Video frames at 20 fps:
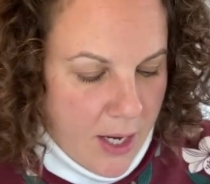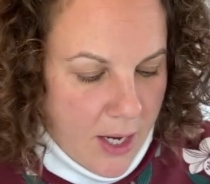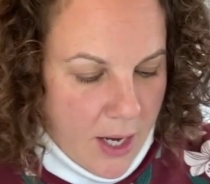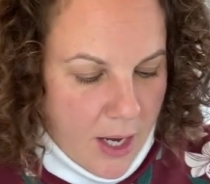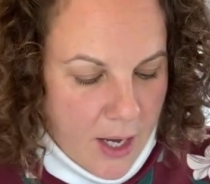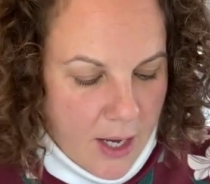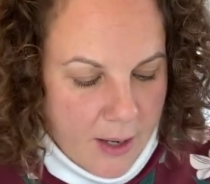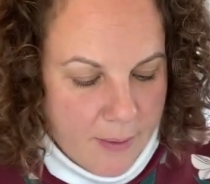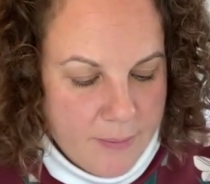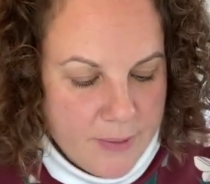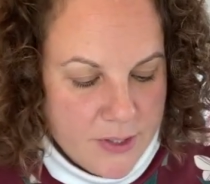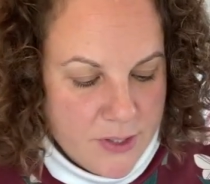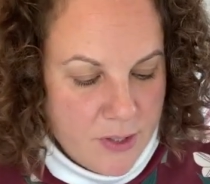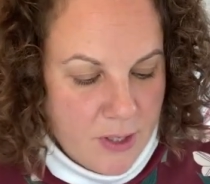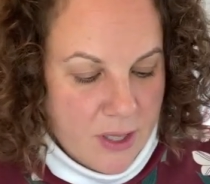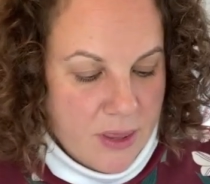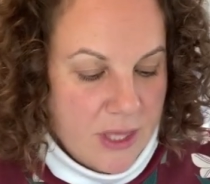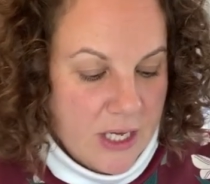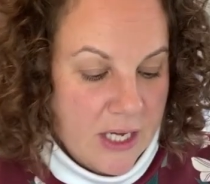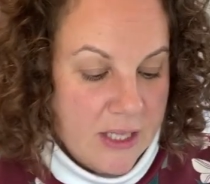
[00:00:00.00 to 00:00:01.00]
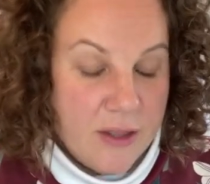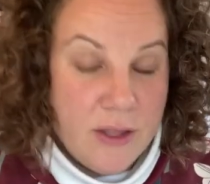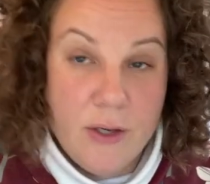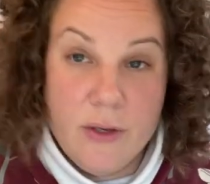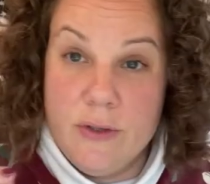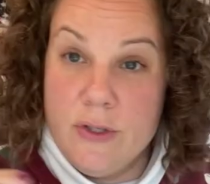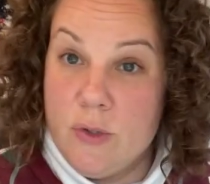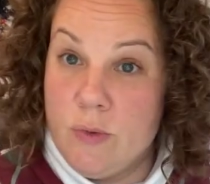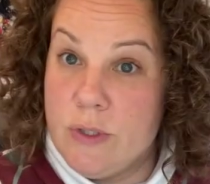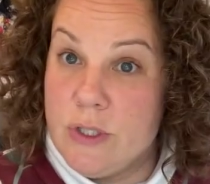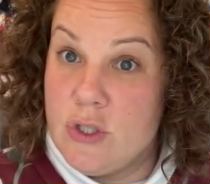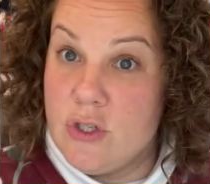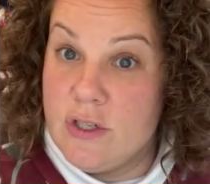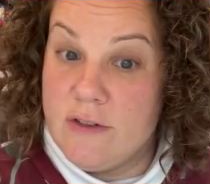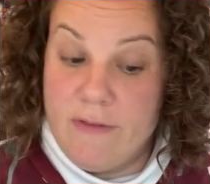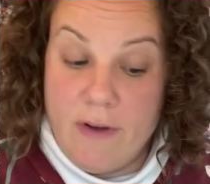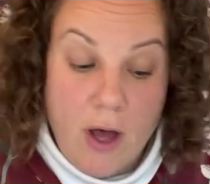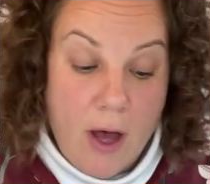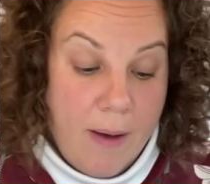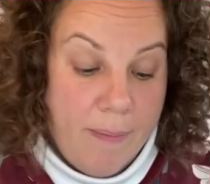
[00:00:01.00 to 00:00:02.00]
So I thought those would sort
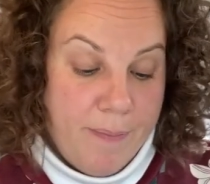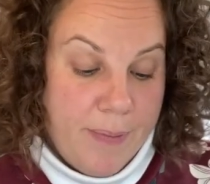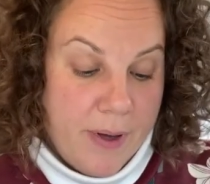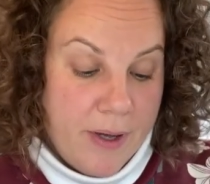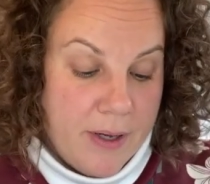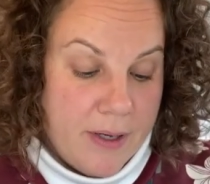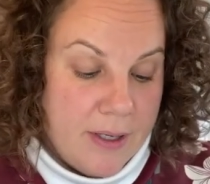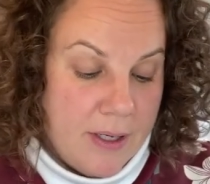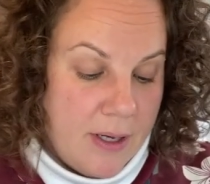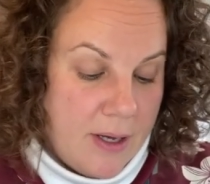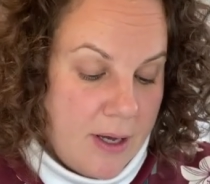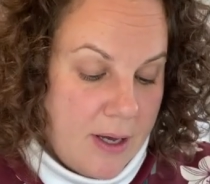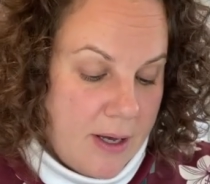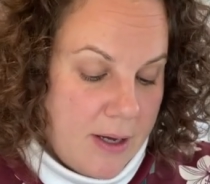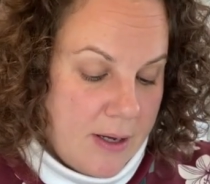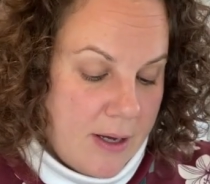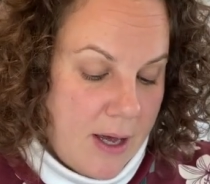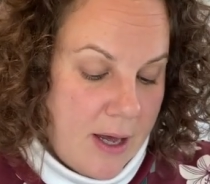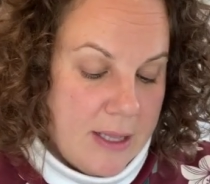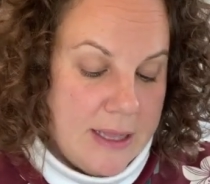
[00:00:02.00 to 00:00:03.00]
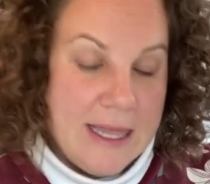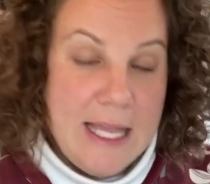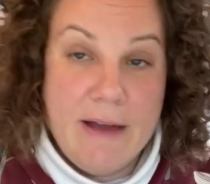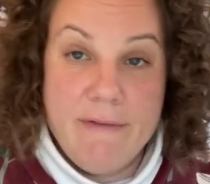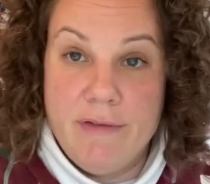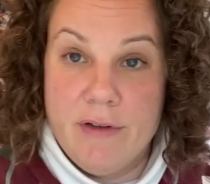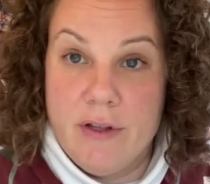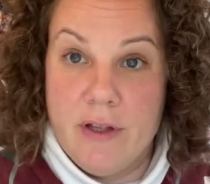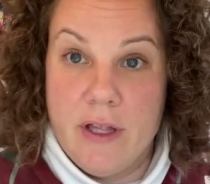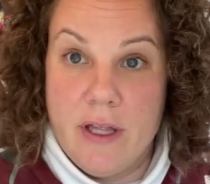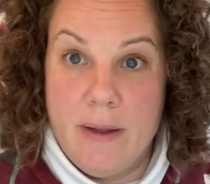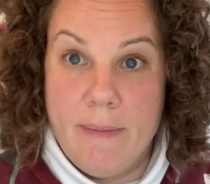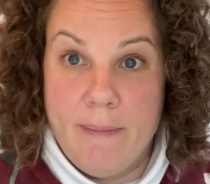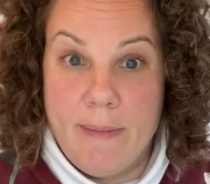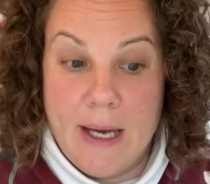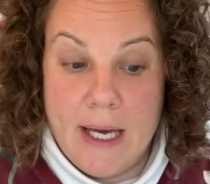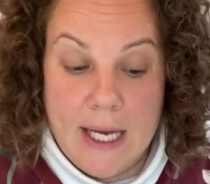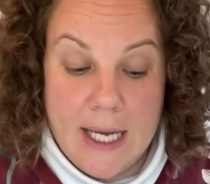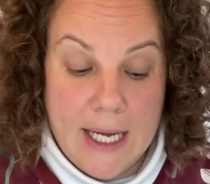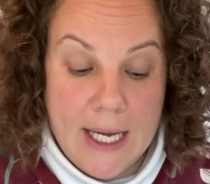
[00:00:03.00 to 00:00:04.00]
of level
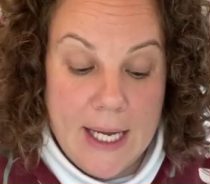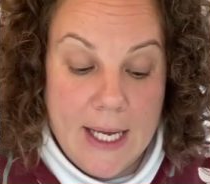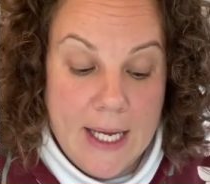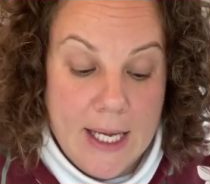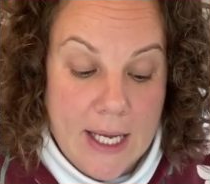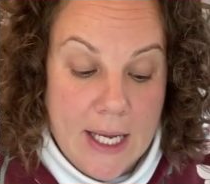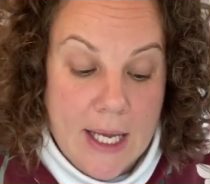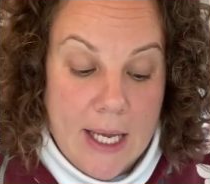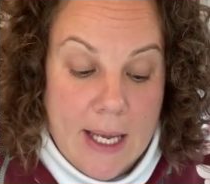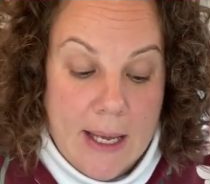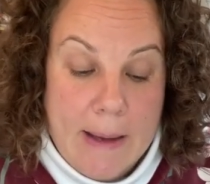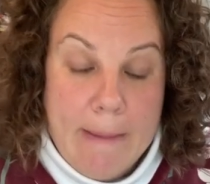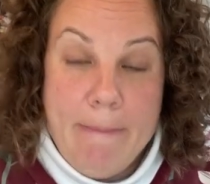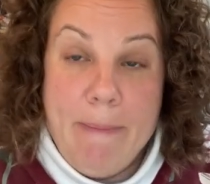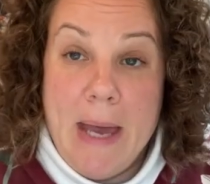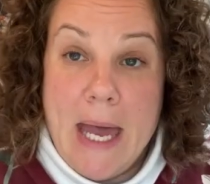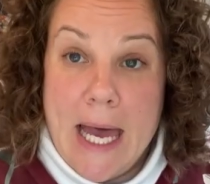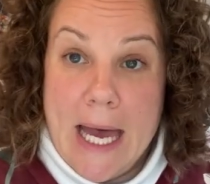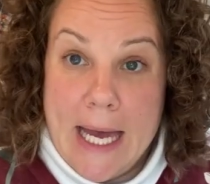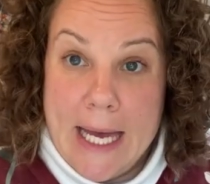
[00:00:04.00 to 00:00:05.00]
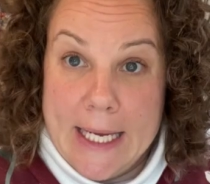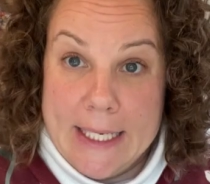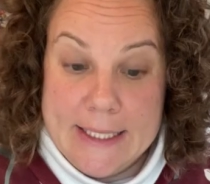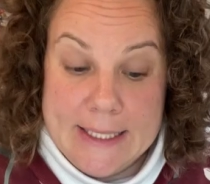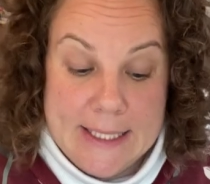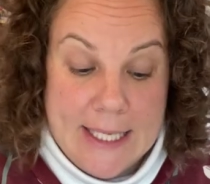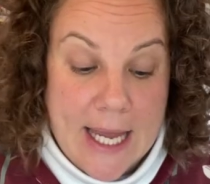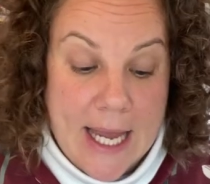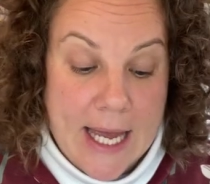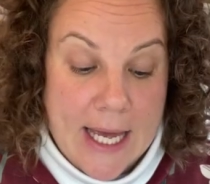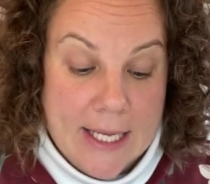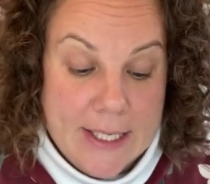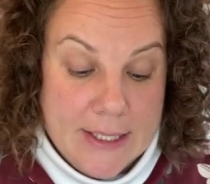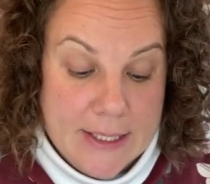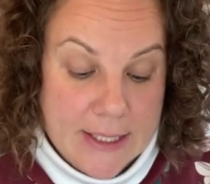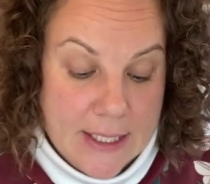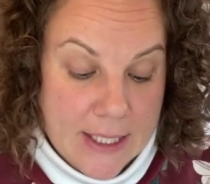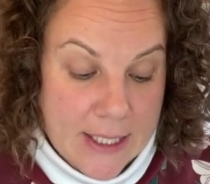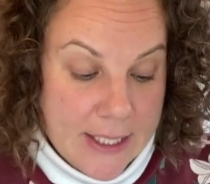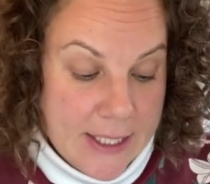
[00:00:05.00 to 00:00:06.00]
my bags
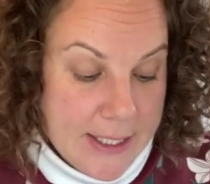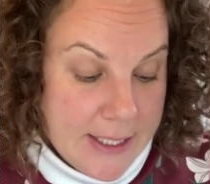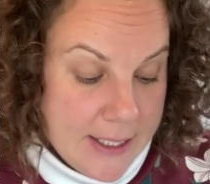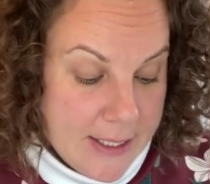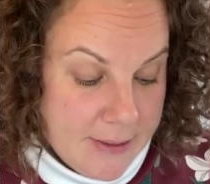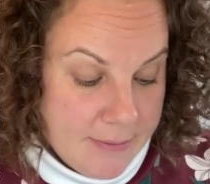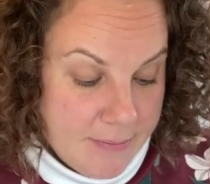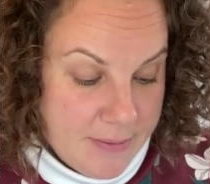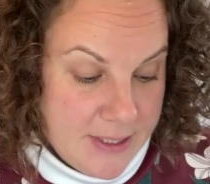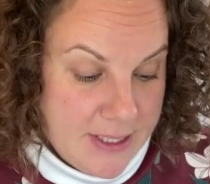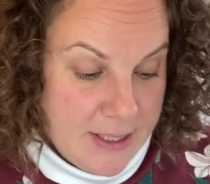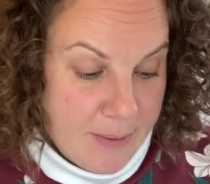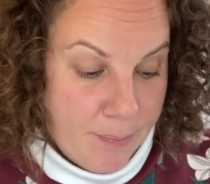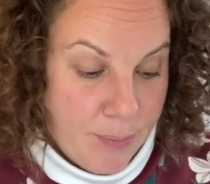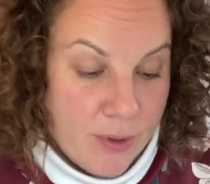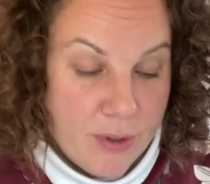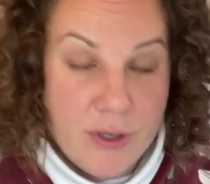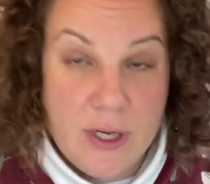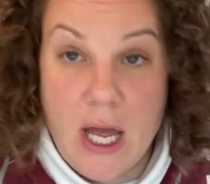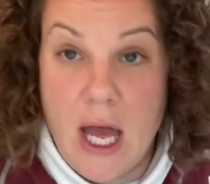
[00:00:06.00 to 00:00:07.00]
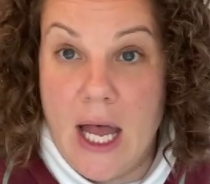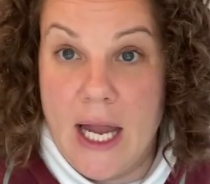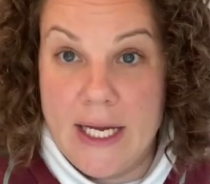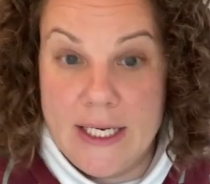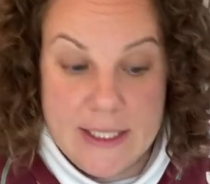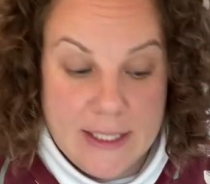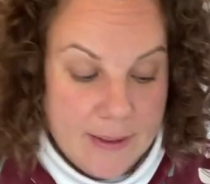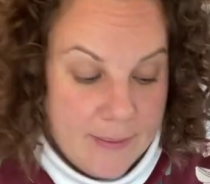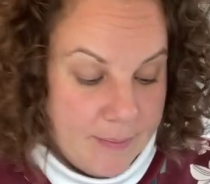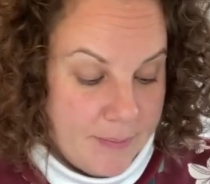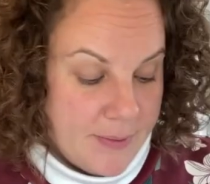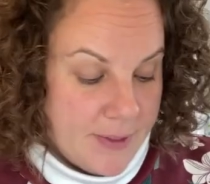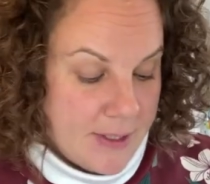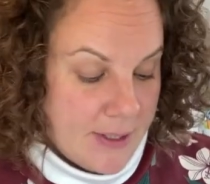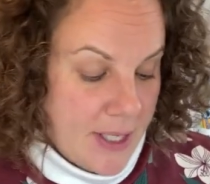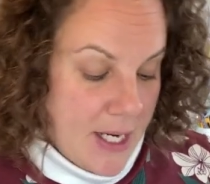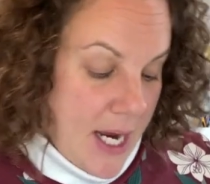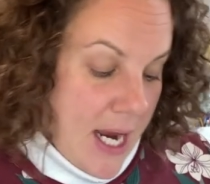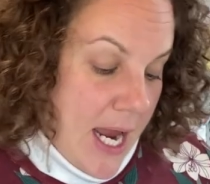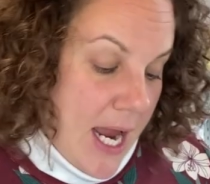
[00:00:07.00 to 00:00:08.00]
and zippered items.
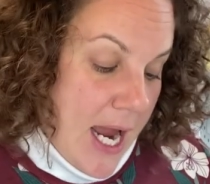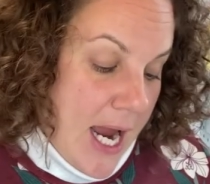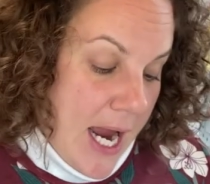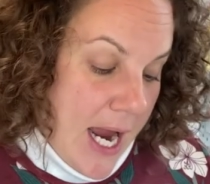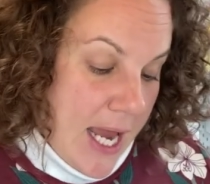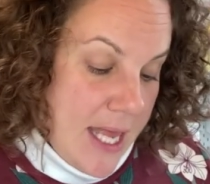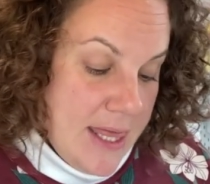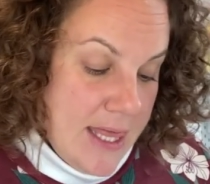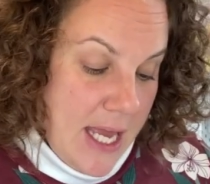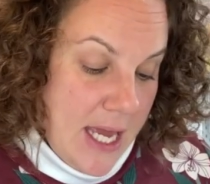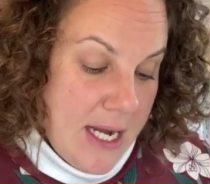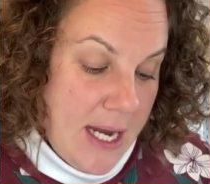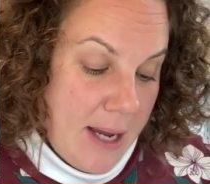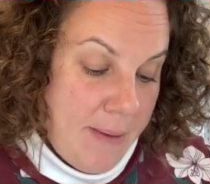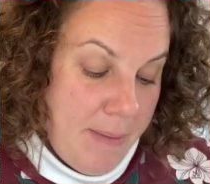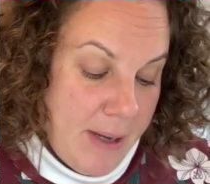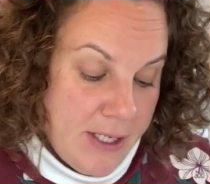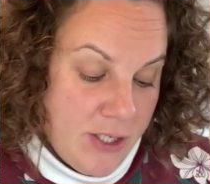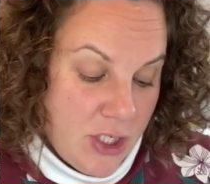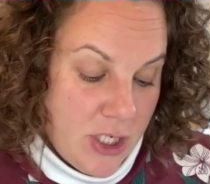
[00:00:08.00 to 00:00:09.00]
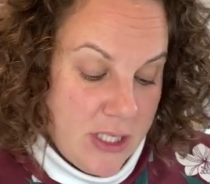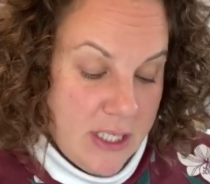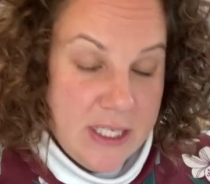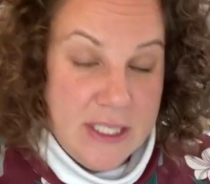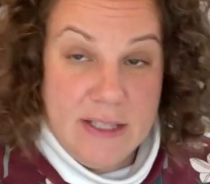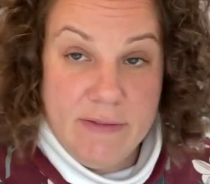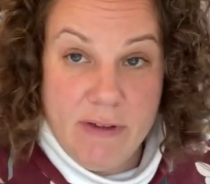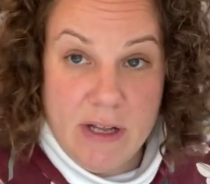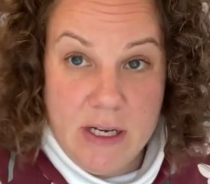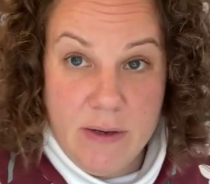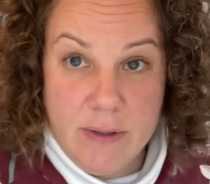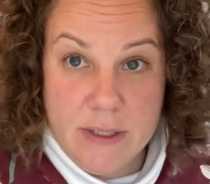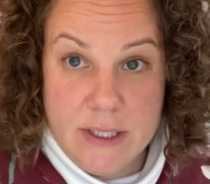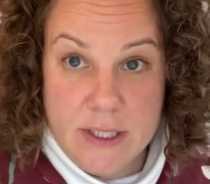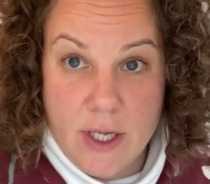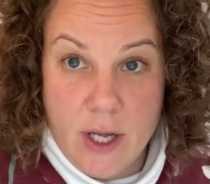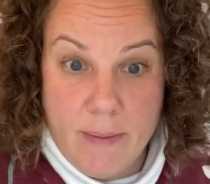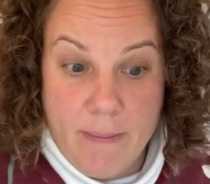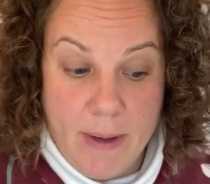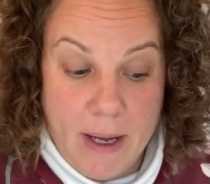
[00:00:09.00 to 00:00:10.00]
And then I mentioned this, if anyone
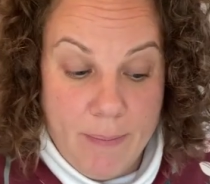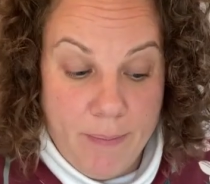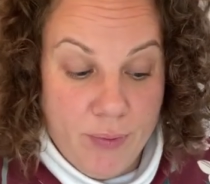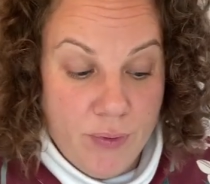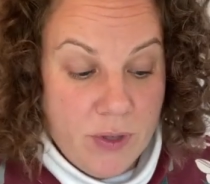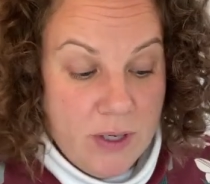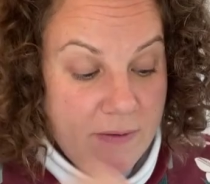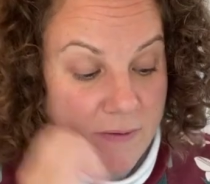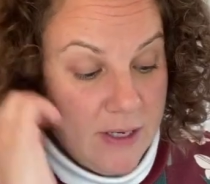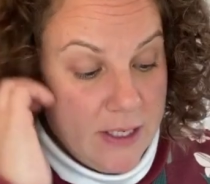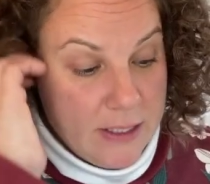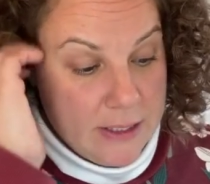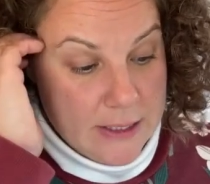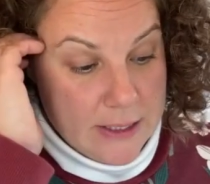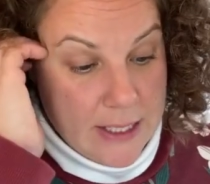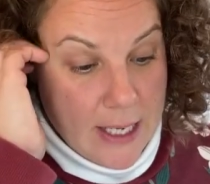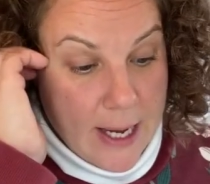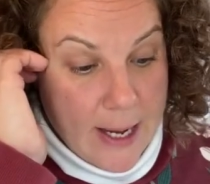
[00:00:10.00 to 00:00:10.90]
saw my previous